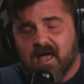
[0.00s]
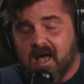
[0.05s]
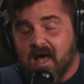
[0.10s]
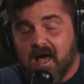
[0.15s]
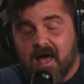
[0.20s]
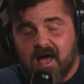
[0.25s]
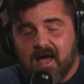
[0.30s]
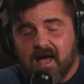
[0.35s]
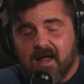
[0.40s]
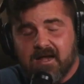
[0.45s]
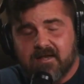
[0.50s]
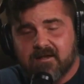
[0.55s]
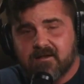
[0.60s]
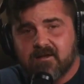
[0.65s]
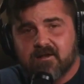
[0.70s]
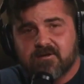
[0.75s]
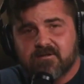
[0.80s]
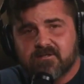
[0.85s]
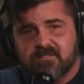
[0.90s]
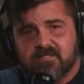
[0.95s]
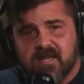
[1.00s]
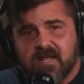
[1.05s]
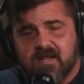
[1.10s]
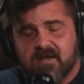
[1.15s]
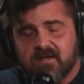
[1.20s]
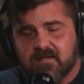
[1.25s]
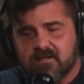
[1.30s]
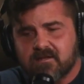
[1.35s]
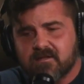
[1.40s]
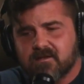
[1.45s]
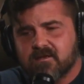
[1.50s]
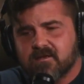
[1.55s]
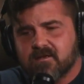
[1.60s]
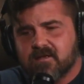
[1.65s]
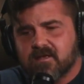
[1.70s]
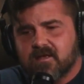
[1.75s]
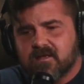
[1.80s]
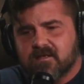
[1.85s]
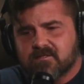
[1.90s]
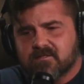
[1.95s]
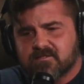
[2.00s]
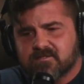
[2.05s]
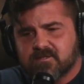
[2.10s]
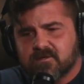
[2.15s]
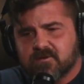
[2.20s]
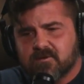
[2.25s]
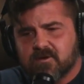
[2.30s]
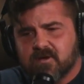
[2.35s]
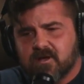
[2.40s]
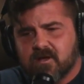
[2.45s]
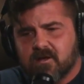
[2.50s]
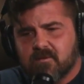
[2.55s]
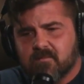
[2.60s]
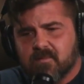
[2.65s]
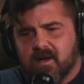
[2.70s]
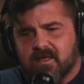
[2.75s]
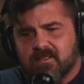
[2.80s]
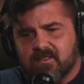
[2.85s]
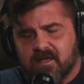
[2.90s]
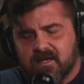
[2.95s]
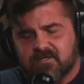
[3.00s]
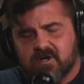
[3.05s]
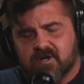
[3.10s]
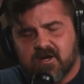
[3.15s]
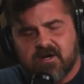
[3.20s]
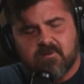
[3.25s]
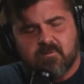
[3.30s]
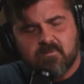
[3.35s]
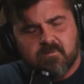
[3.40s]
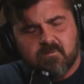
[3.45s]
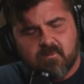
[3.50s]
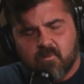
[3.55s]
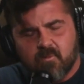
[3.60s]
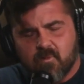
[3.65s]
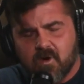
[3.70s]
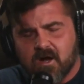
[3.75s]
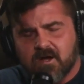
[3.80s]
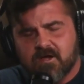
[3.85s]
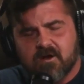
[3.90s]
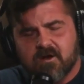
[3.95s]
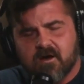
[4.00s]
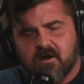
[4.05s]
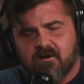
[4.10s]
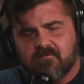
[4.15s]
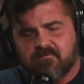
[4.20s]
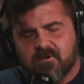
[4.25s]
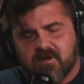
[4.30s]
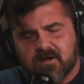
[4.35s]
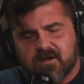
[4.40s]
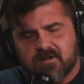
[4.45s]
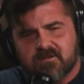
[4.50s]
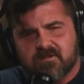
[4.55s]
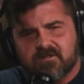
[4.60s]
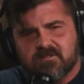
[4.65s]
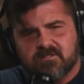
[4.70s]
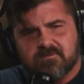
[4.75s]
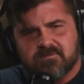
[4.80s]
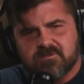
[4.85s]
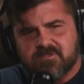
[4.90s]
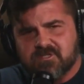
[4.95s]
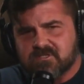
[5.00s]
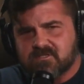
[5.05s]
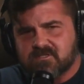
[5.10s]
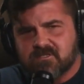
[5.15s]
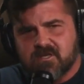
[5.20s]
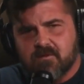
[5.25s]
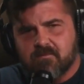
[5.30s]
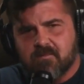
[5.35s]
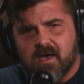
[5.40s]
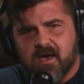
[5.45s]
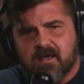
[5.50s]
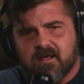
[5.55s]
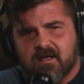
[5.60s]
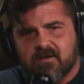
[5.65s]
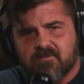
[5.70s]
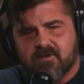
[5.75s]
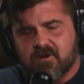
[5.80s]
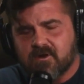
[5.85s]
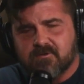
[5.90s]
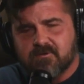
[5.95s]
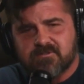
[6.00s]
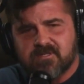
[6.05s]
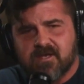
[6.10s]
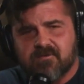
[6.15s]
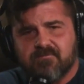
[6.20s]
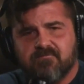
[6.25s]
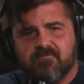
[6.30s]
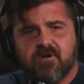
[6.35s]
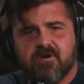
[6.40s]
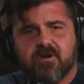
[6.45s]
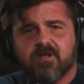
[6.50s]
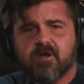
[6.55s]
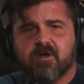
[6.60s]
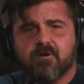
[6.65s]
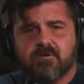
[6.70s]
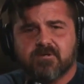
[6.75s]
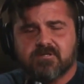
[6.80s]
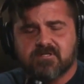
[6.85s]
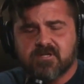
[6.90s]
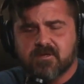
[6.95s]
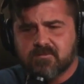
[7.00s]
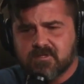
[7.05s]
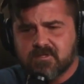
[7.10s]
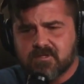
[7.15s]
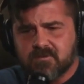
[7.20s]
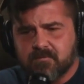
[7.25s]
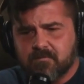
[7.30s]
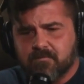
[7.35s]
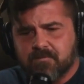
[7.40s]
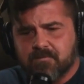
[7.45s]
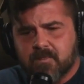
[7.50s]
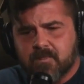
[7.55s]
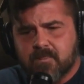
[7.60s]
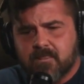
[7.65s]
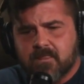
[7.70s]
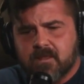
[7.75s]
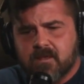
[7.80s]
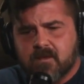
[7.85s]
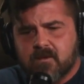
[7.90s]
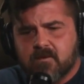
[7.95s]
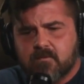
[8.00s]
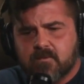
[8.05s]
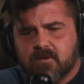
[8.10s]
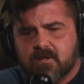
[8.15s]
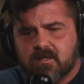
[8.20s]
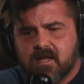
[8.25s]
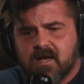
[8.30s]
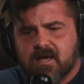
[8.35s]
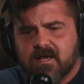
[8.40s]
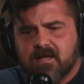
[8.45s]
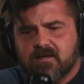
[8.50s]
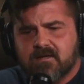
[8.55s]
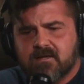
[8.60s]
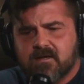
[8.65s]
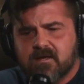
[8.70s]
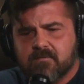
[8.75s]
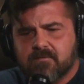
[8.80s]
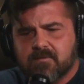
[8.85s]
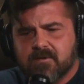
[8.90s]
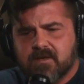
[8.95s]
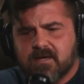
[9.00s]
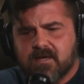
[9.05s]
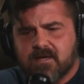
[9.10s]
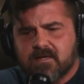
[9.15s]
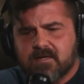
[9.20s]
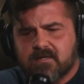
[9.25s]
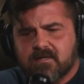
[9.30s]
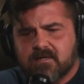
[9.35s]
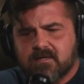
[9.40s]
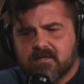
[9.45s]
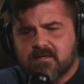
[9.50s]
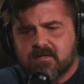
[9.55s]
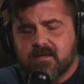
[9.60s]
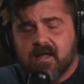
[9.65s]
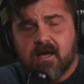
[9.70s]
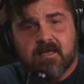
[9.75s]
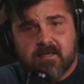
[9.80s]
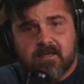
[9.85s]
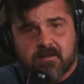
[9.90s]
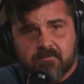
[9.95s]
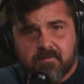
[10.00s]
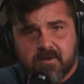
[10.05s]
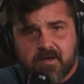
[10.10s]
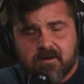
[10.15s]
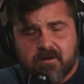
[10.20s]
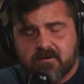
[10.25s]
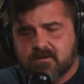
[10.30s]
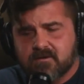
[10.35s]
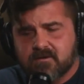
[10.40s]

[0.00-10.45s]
I didn't understand it. So I tried to walk it off, thought it would just come back. I thought I was having vertigo or something. Well, I ended up not getting better.